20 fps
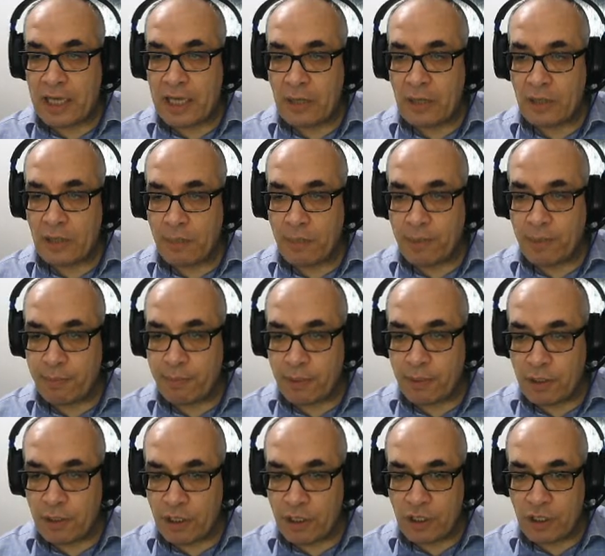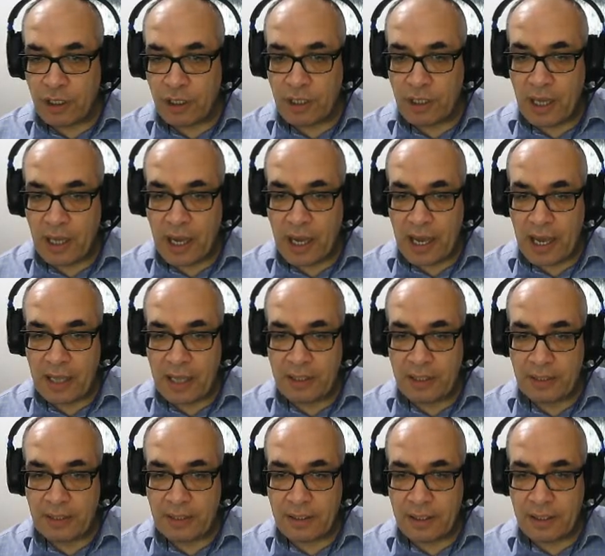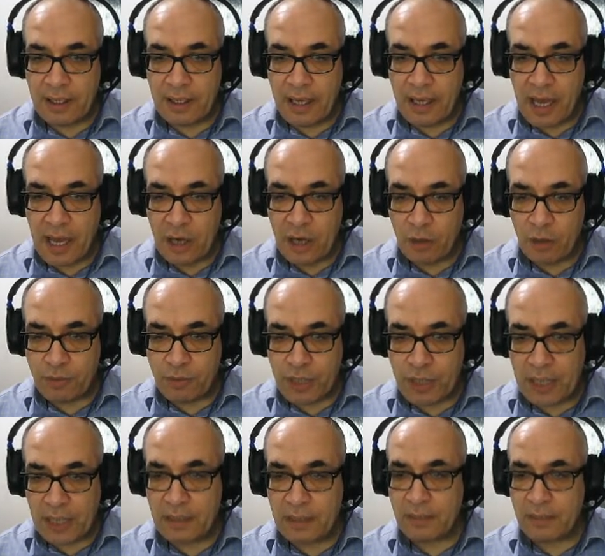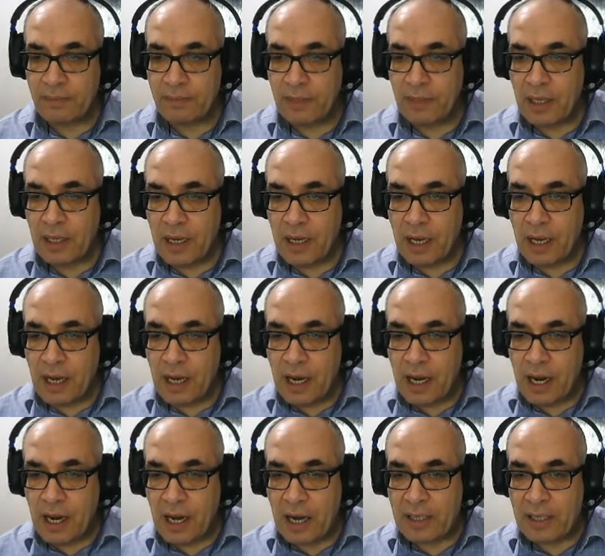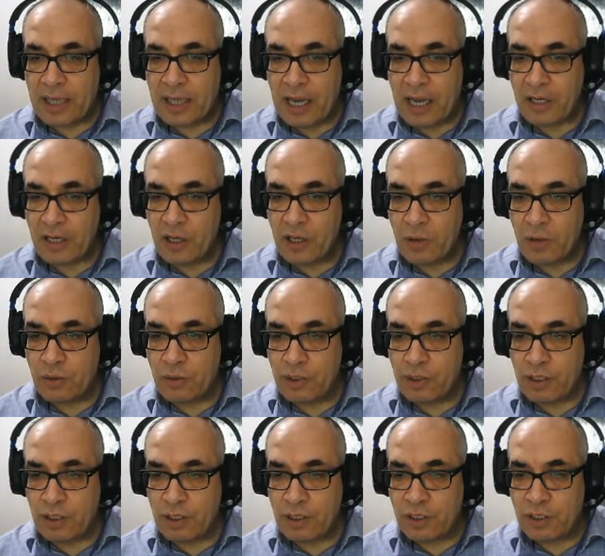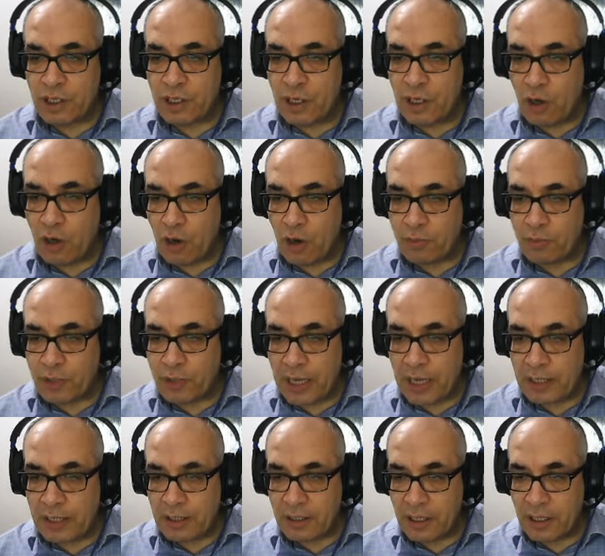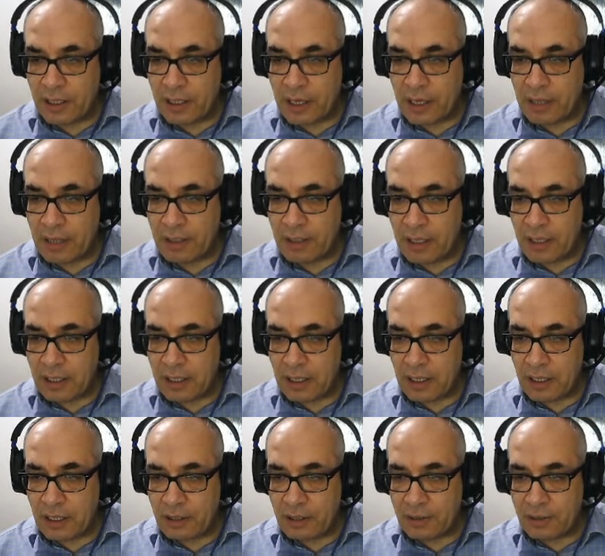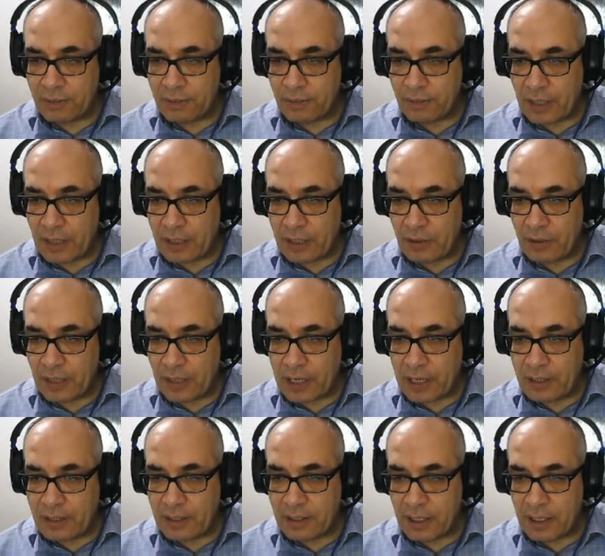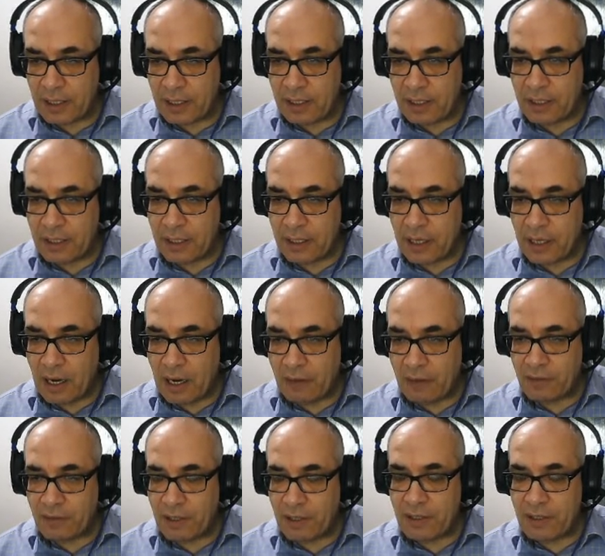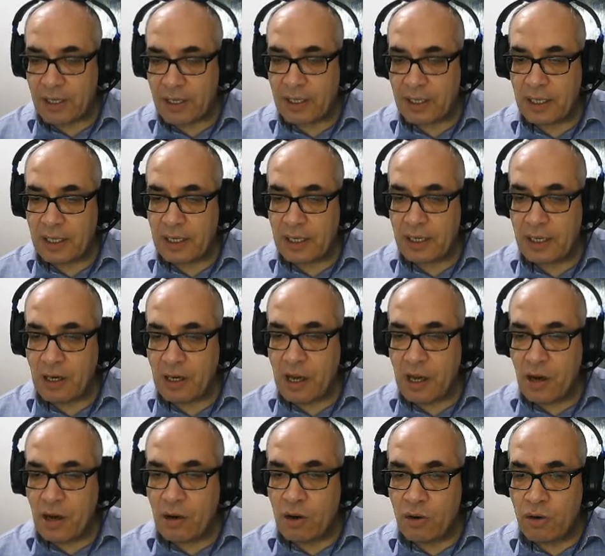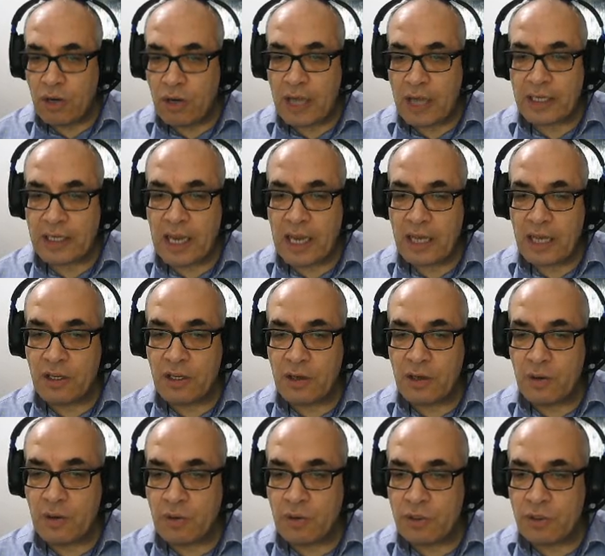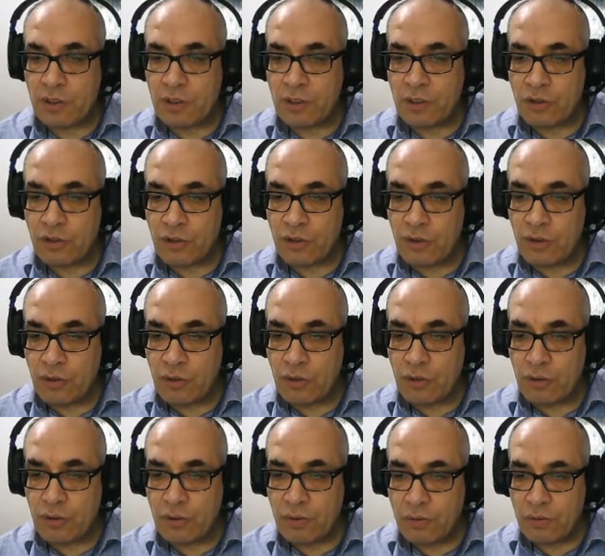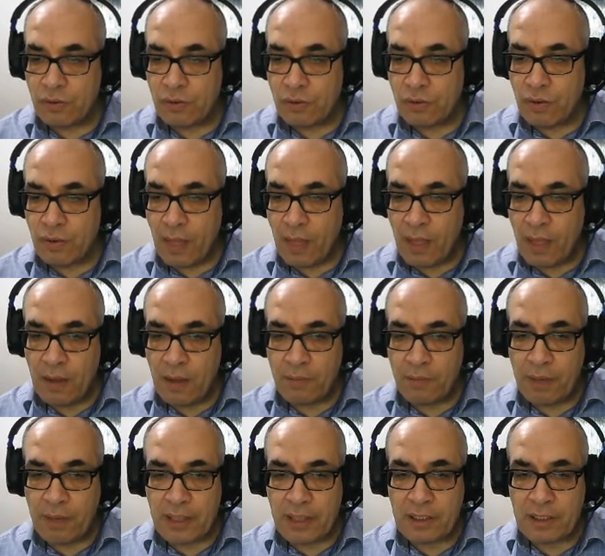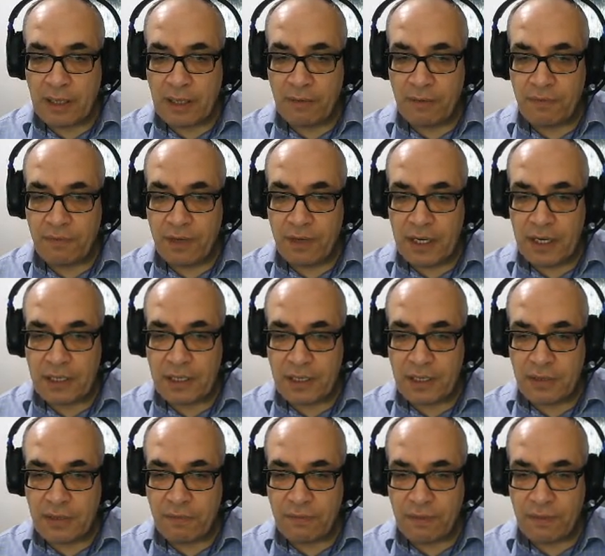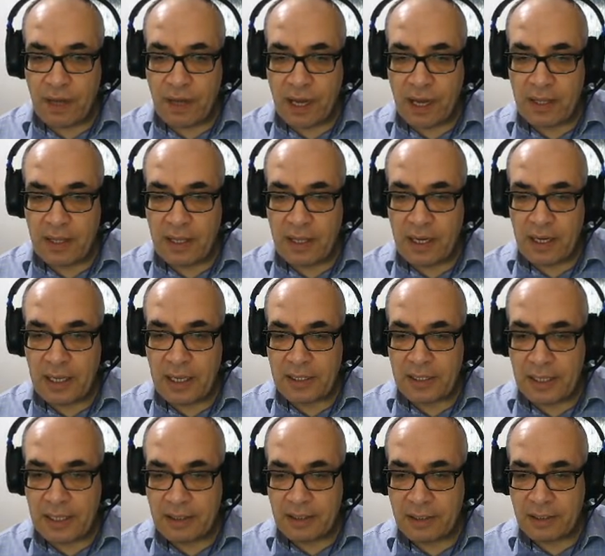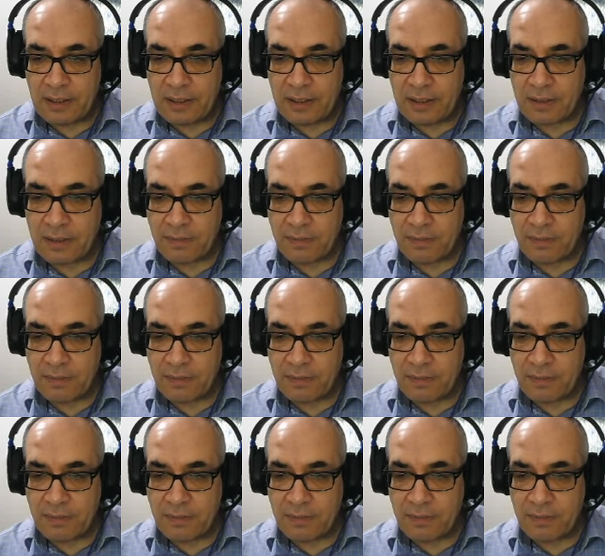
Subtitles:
use a preposition and an object. I can use zero object, here nothing, here as you can see, after thinking. Or I can use to plus infinitive and then a sentence.